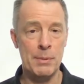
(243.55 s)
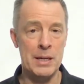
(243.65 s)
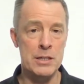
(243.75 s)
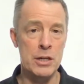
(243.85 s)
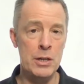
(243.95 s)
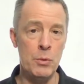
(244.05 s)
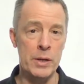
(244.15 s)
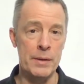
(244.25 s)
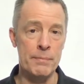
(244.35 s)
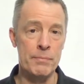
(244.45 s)

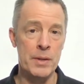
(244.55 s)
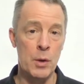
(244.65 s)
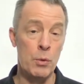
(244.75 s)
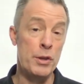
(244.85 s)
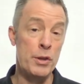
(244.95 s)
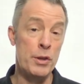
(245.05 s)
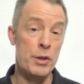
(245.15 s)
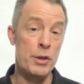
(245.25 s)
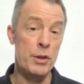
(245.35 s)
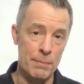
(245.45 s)
continuing with a
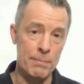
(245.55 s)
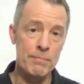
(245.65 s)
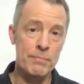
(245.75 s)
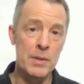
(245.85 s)
new theme,